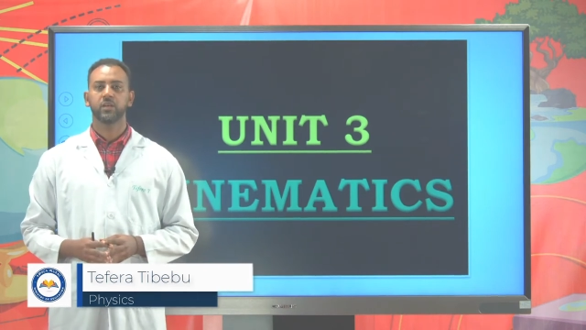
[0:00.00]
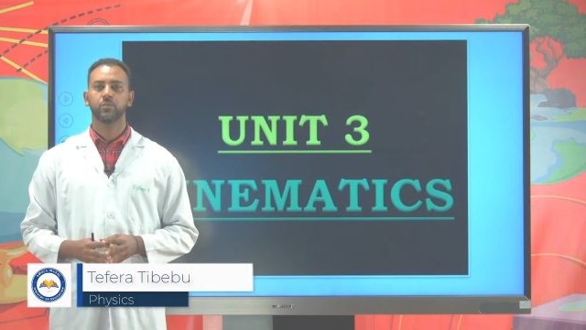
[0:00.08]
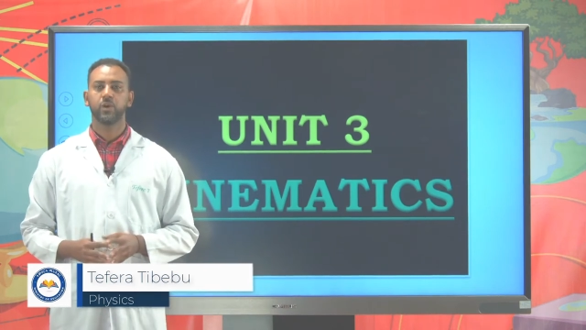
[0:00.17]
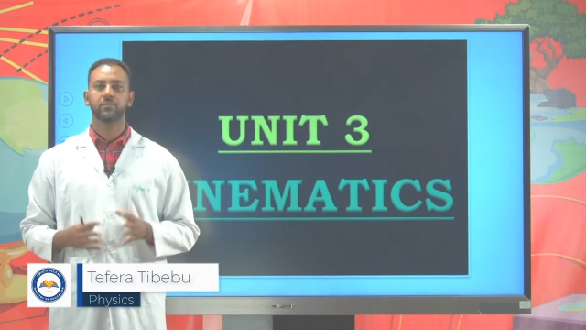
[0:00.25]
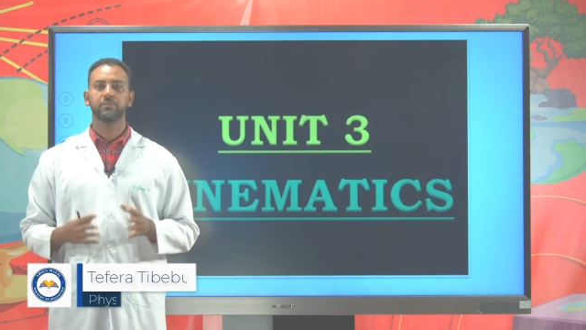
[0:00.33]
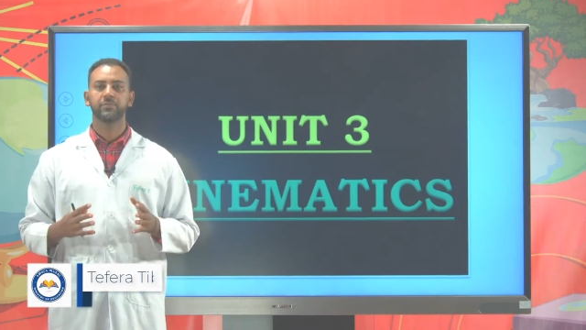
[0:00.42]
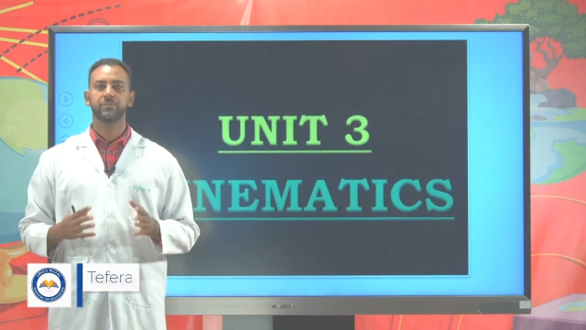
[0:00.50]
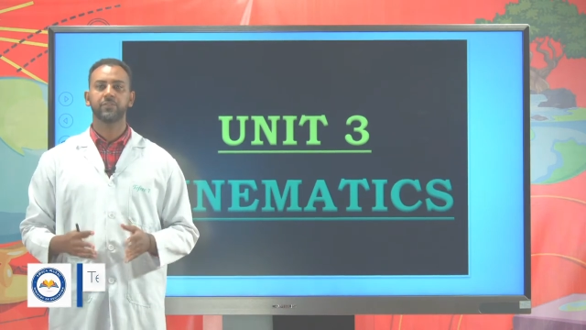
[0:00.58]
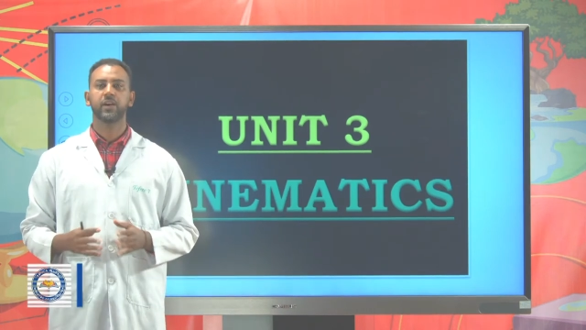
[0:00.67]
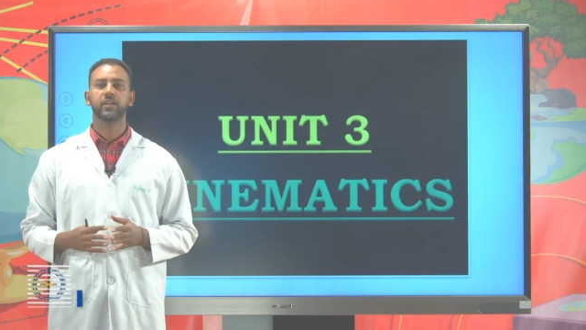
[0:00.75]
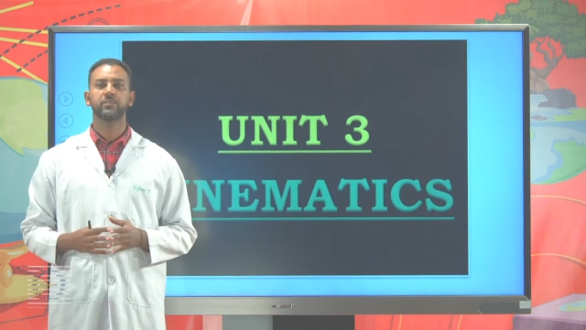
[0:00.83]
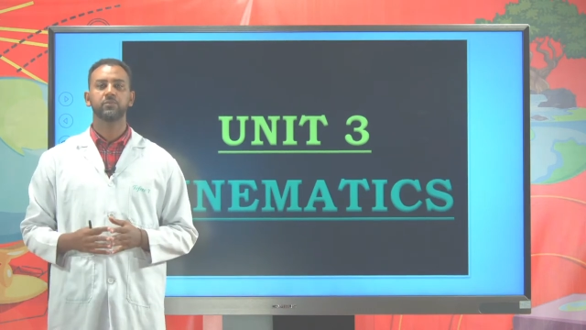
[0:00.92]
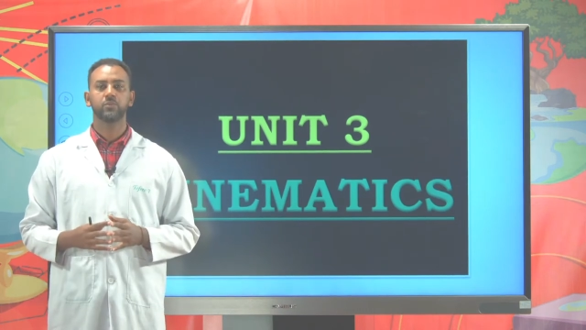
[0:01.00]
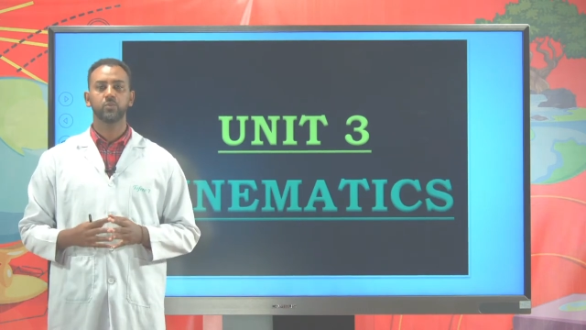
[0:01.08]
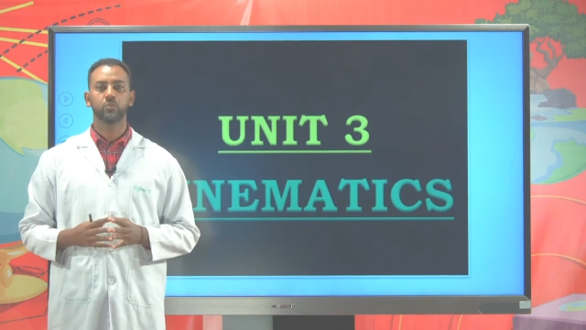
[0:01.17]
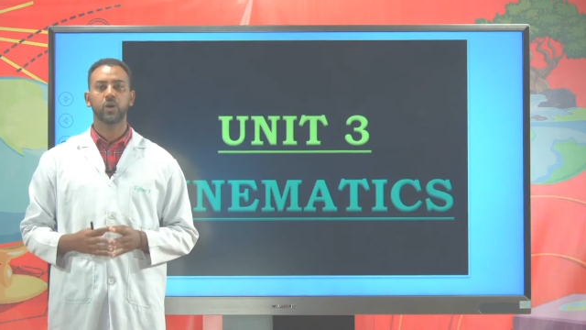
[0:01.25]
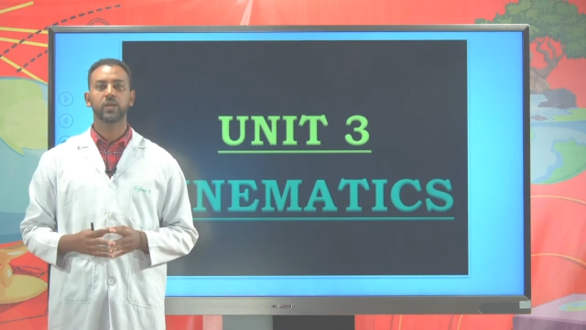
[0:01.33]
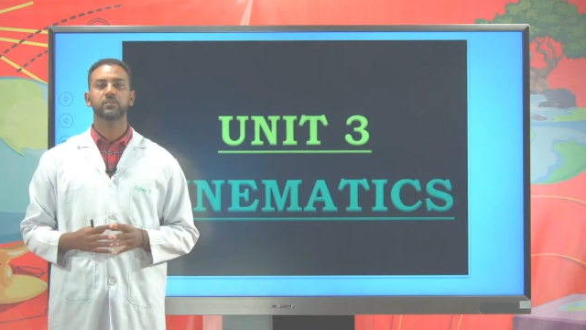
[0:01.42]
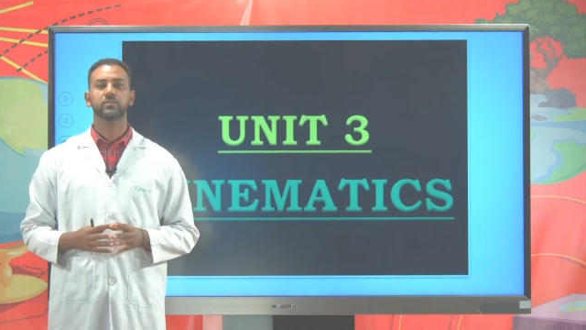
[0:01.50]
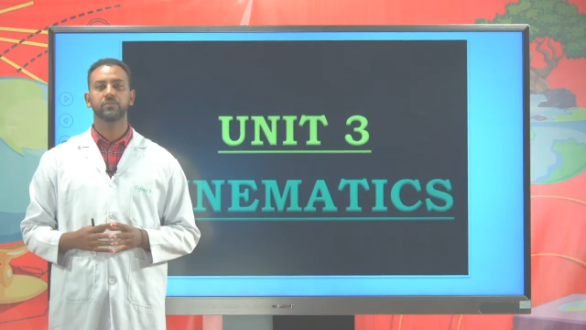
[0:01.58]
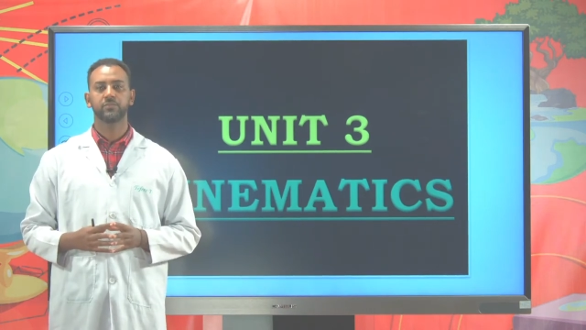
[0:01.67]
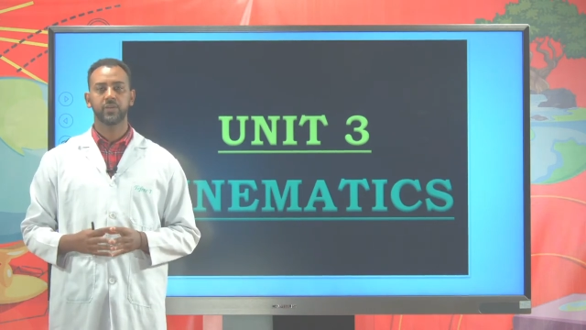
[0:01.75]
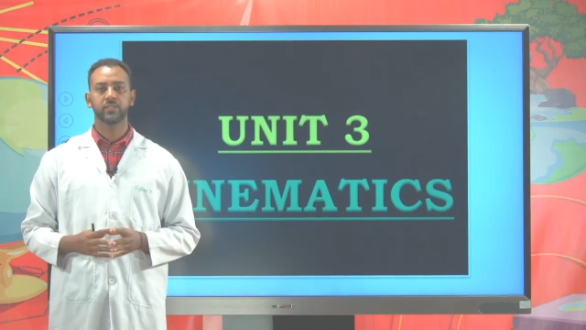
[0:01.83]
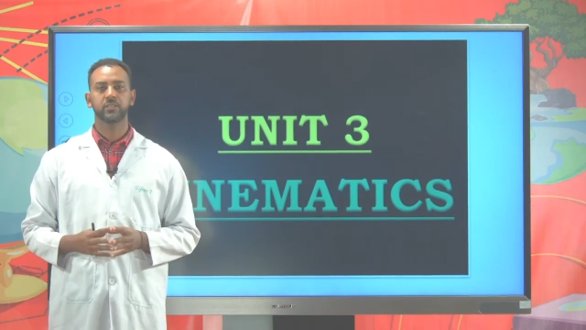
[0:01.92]
We have defined what
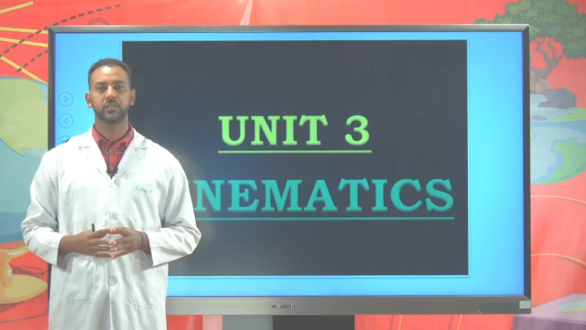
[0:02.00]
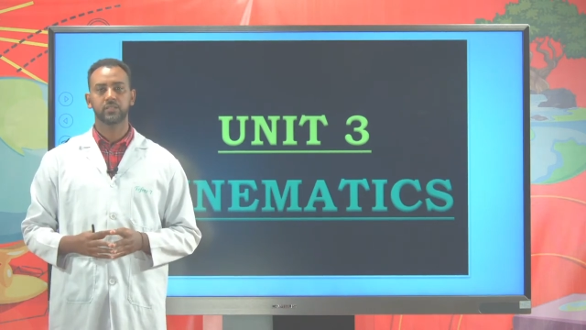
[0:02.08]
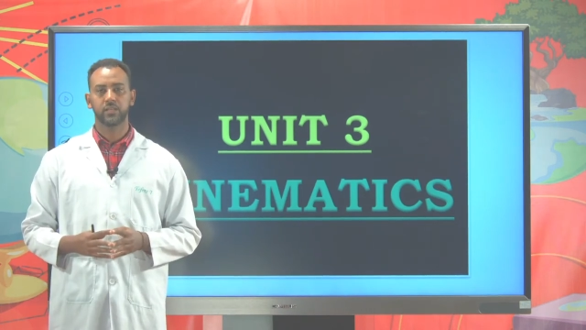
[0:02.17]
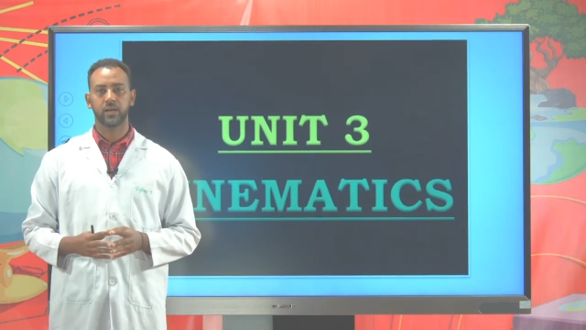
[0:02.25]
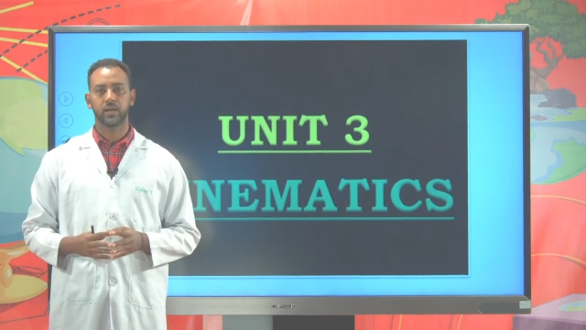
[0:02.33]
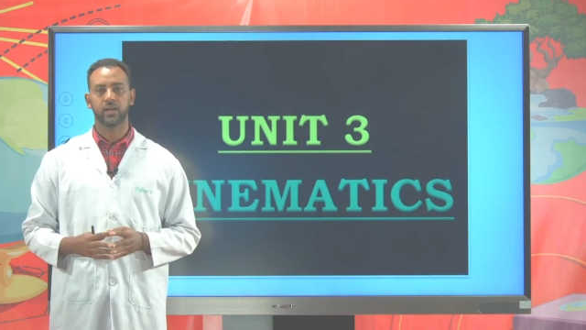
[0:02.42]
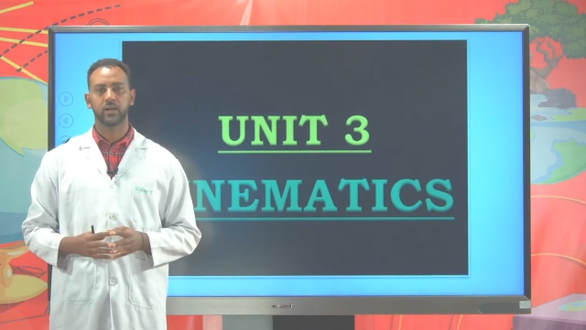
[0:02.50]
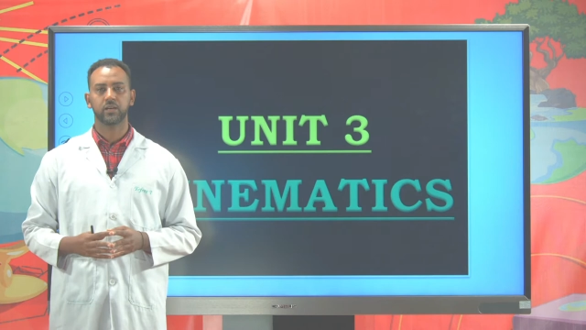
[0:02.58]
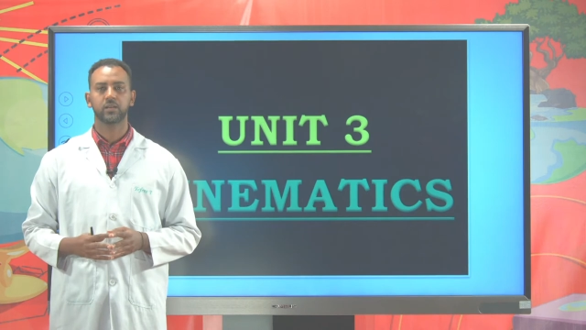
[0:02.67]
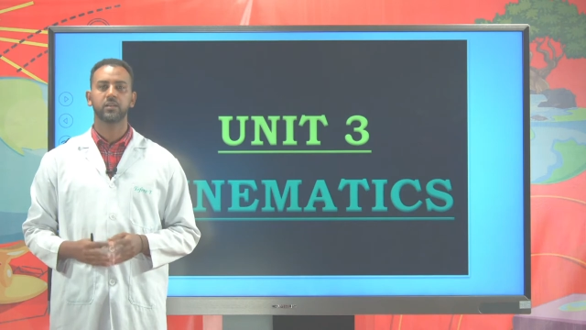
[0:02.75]
vectors are.